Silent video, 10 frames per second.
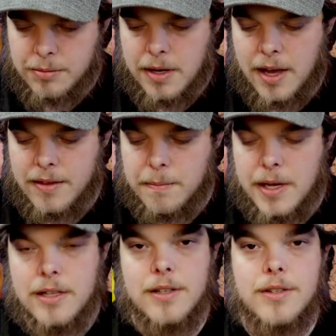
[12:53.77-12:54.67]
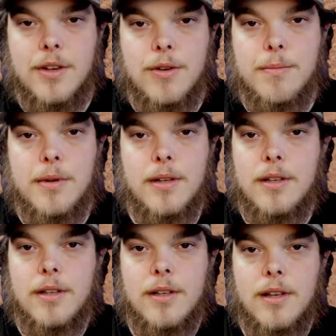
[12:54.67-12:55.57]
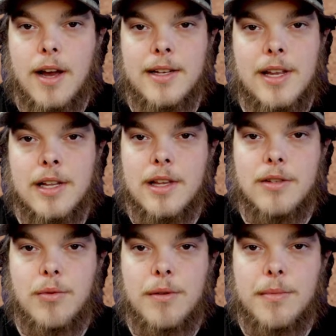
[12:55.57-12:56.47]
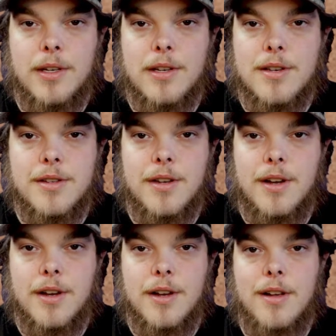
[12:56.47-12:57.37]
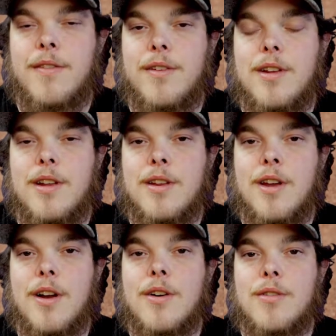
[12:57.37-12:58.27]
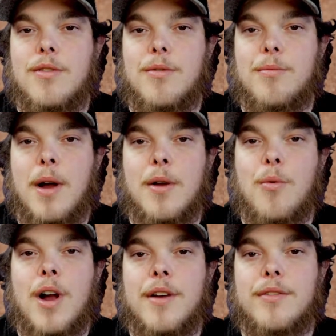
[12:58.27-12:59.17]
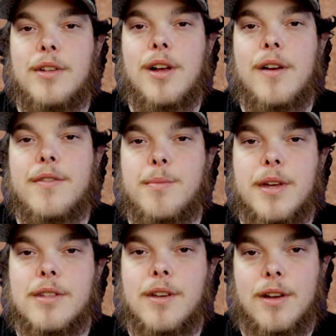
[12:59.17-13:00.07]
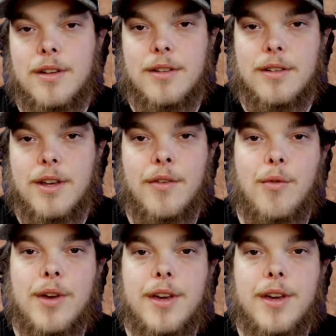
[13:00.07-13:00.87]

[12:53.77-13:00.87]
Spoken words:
we had the Pizza Scoop. I dig this one because if you didn't know, my wife loves pizza. If we